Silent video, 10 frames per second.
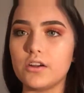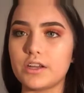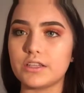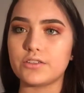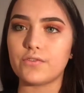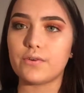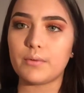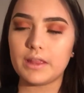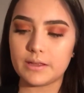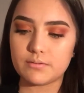Okay, so for
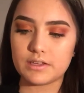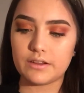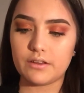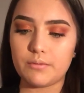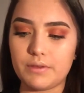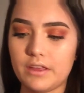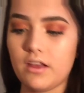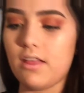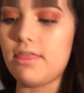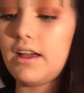my lips, I'm going to be
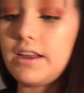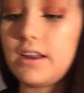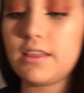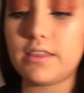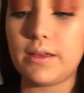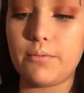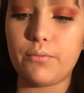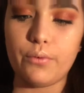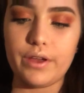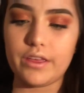lining them
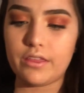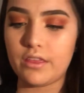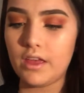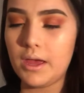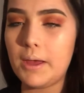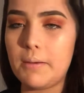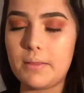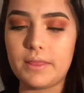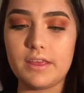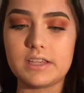with
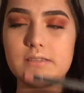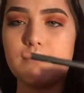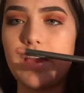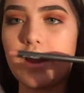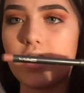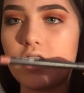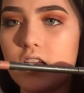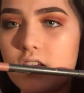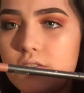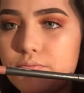this
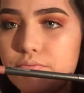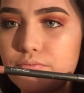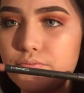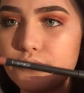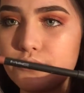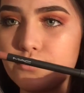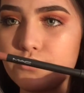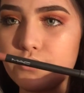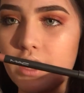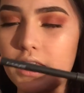MAC
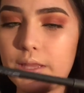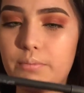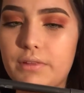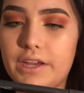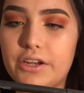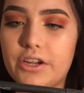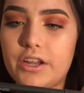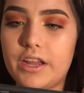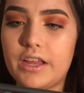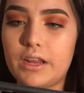lip liner
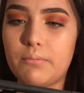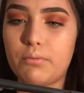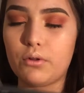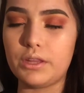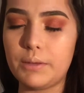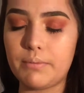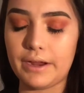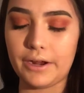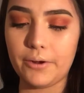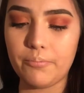in Boldly
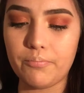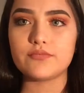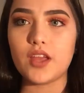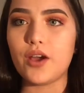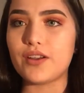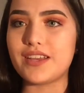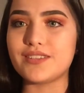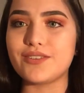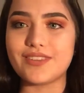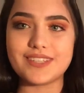Bare. Okay,
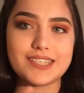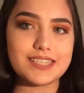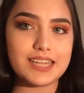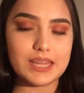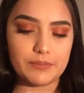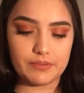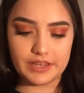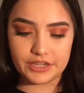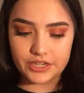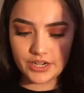so this is the lip
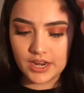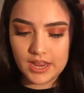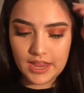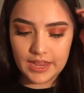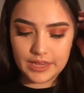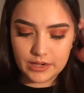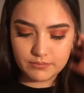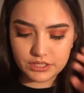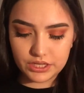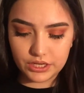liner, and I'm
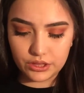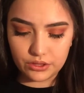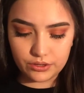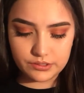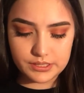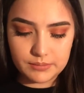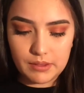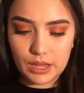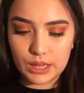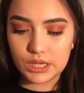just going to throw
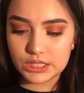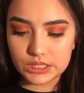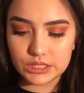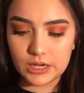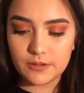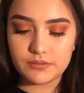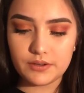some gloss on top.